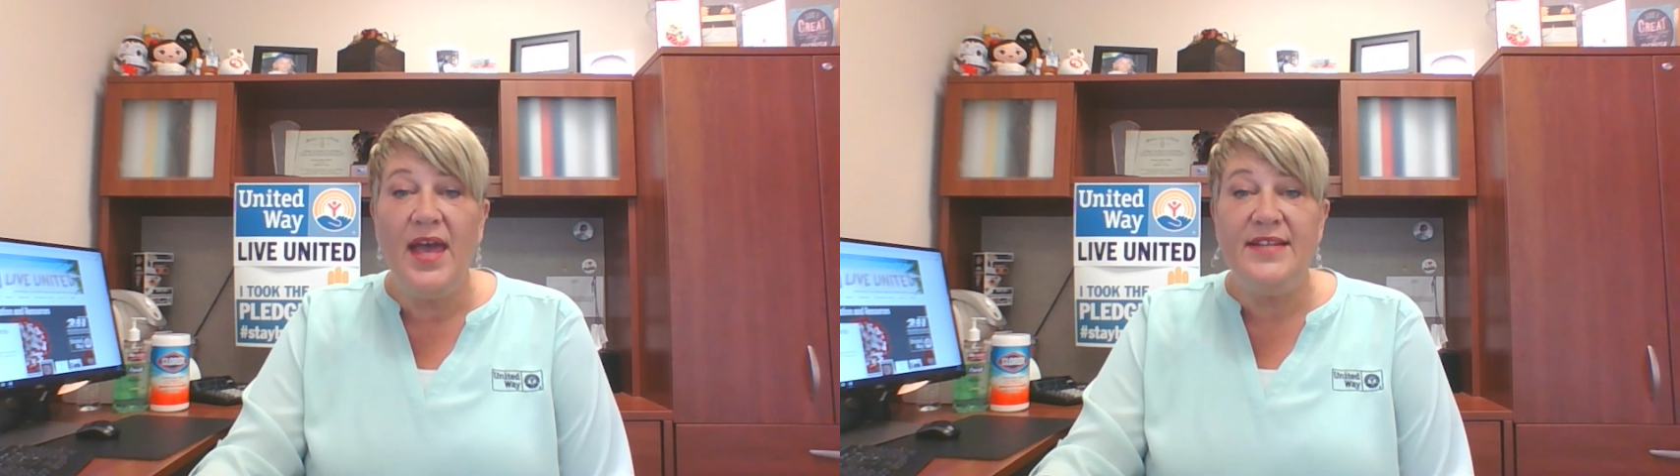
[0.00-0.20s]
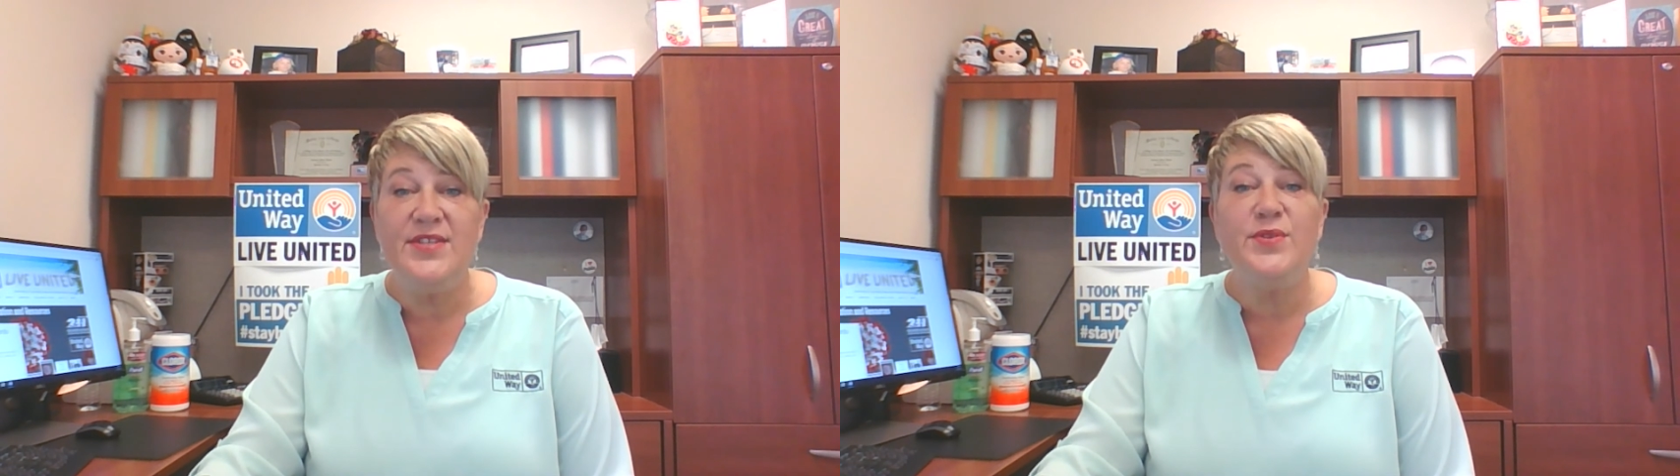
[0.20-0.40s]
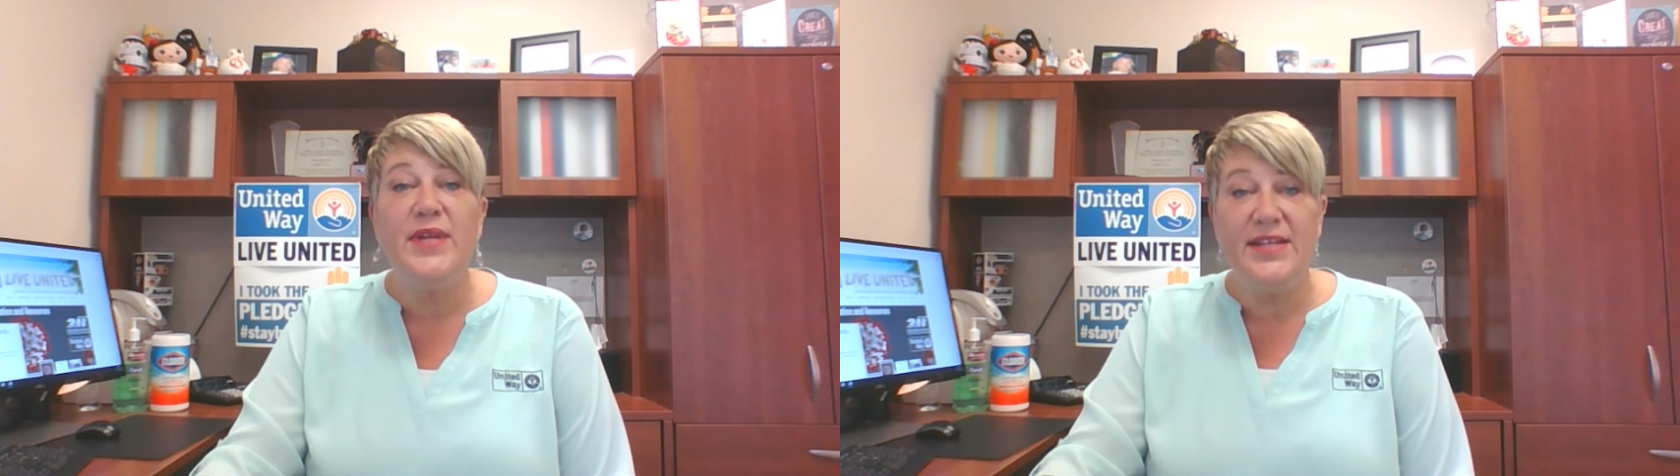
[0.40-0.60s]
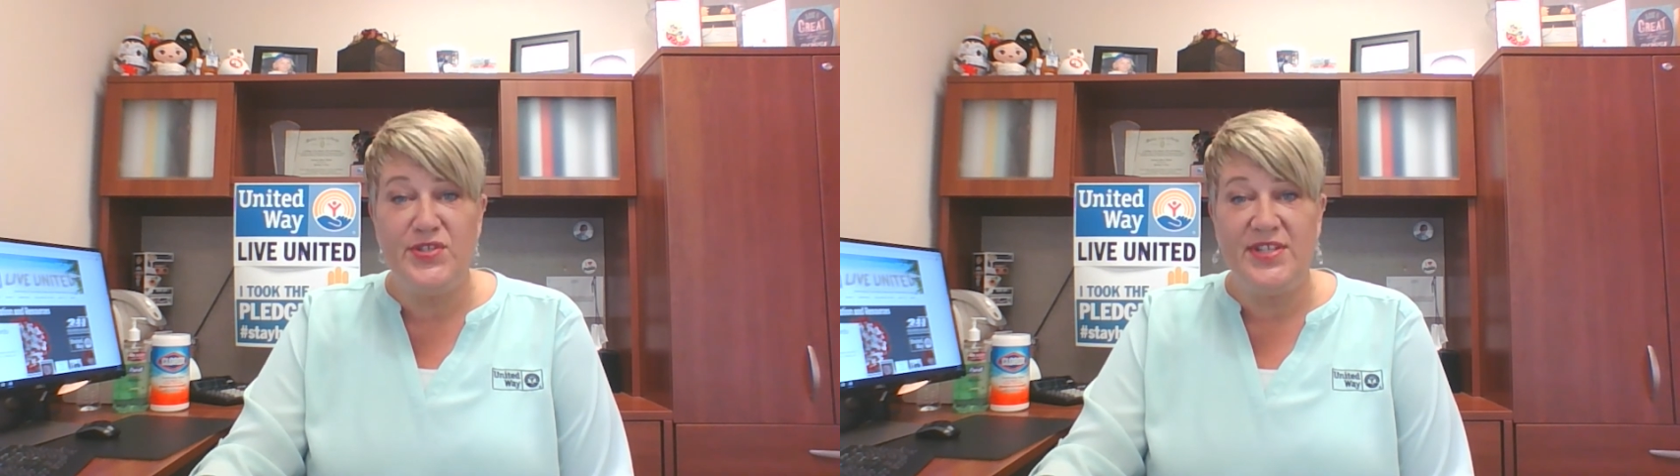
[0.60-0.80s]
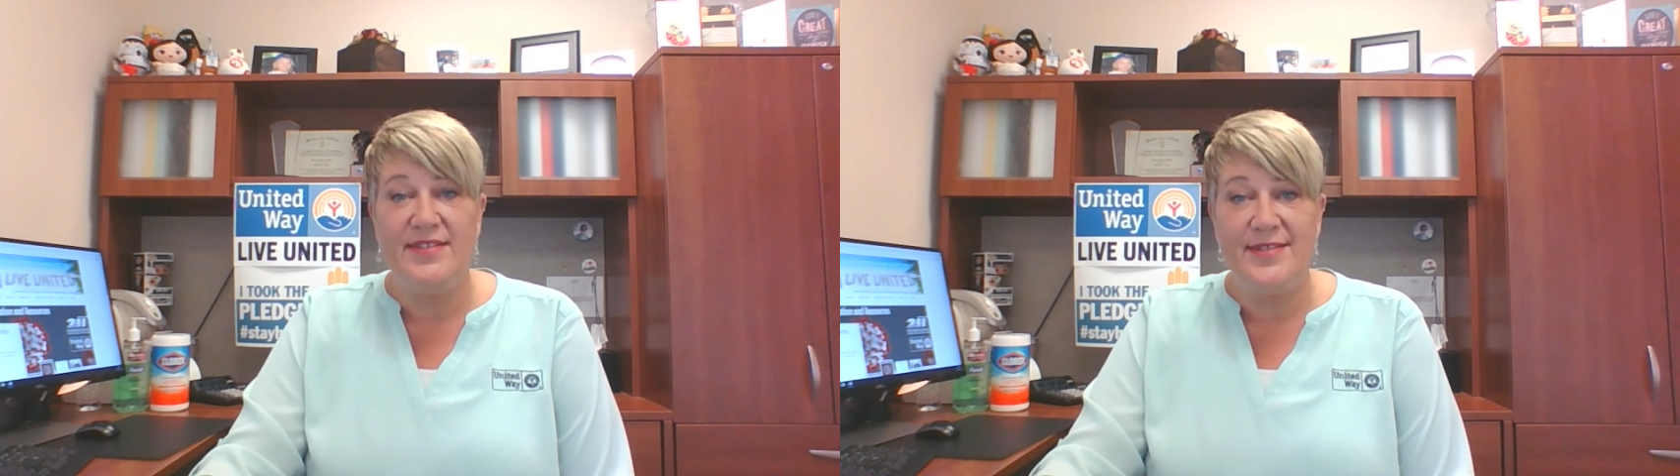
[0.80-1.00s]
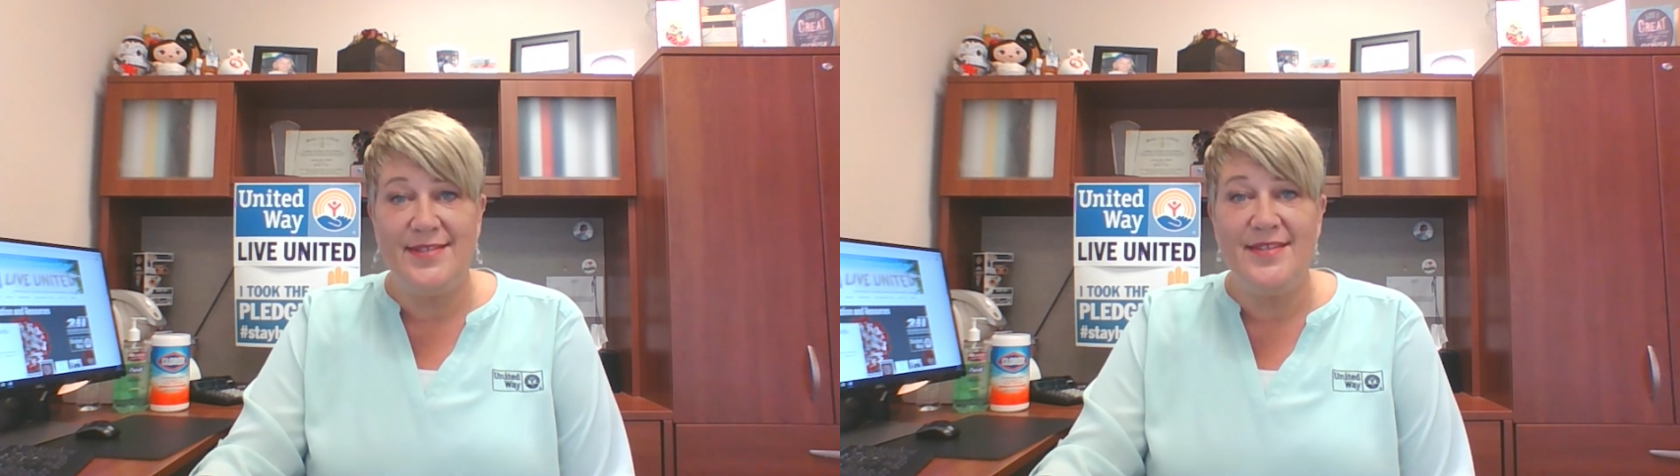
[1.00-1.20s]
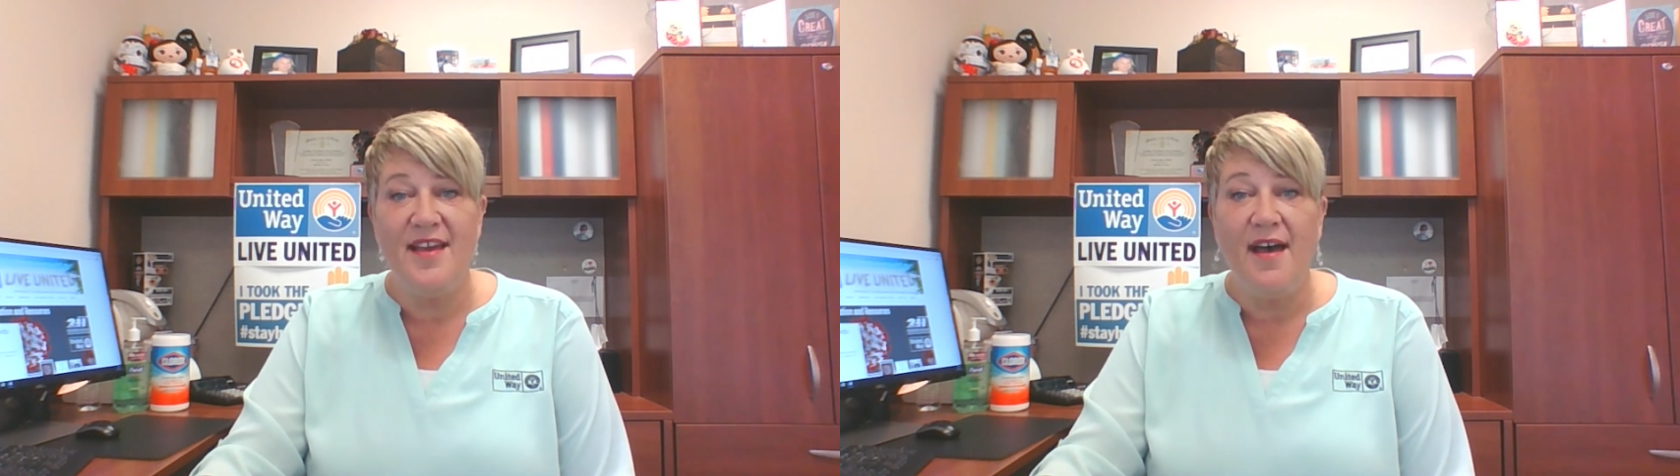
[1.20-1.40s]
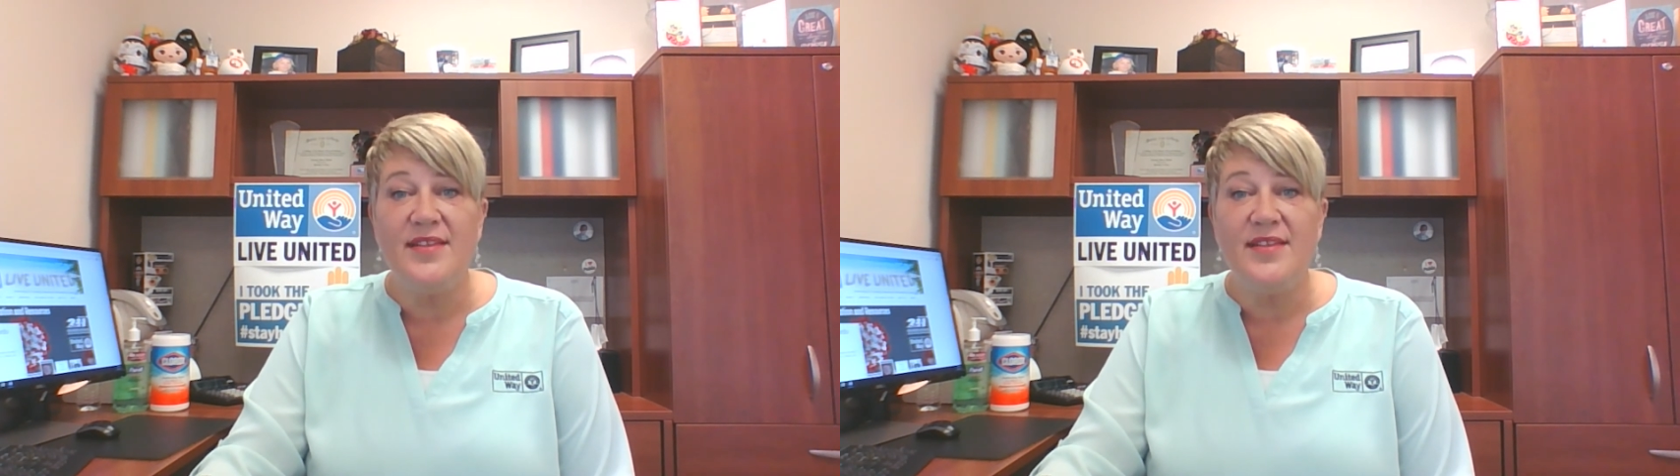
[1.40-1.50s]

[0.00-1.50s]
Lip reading: and donations